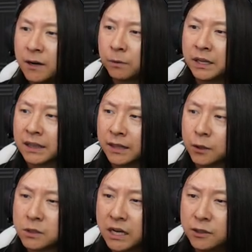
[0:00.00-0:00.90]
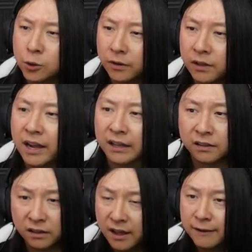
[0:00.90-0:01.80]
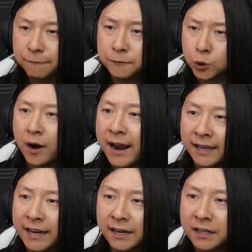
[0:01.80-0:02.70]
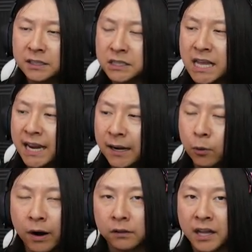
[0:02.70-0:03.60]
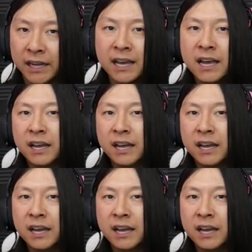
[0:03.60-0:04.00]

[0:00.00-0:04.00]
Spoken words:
I don't think that there's any sort of like life tracking thing where like